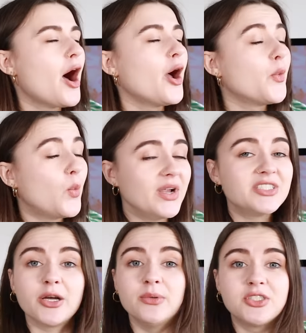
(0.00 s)
I wish
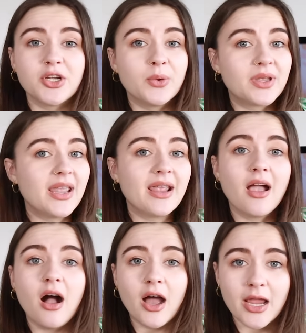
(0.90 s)
I was joking,
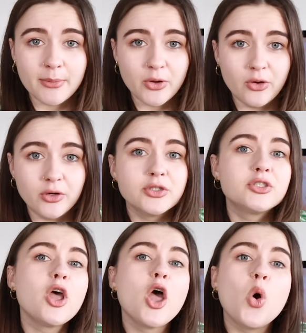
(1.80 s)
I am not.
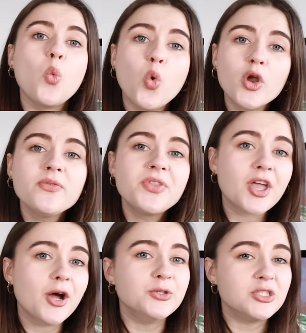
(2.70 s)
One of the
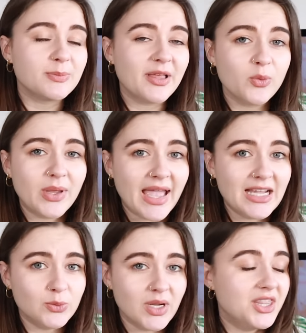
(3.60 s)
girls you spent the
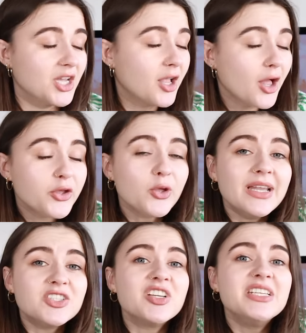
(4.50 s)
weekend with, a girl you
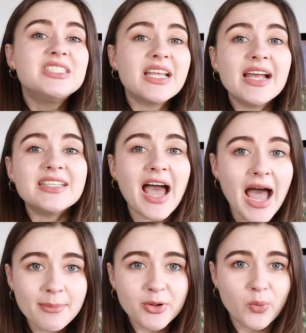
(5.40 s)
literally shared a
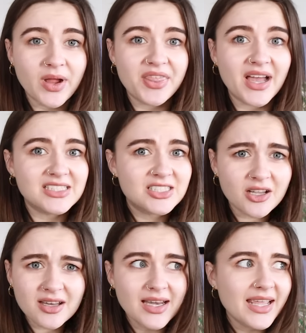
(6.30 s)
hammock with, has
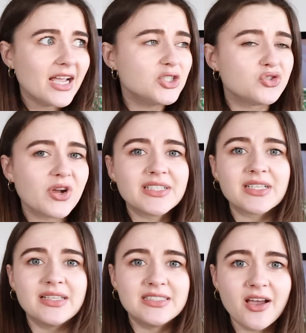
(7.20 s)
suddenly and
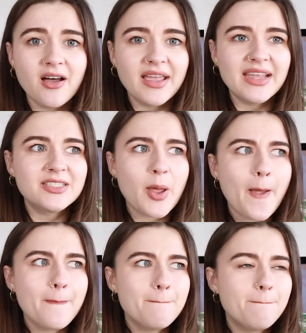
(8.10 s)
tragically died,
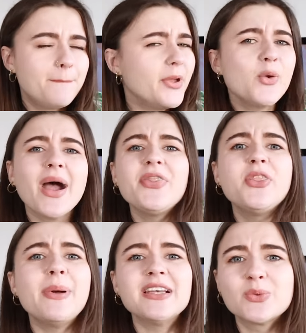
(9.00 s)
but you had the
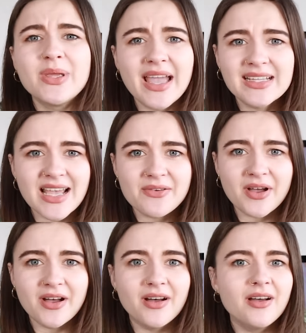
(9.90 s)
best weekend
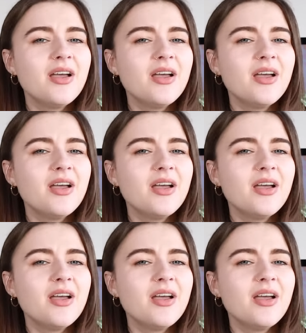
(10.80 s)
ever.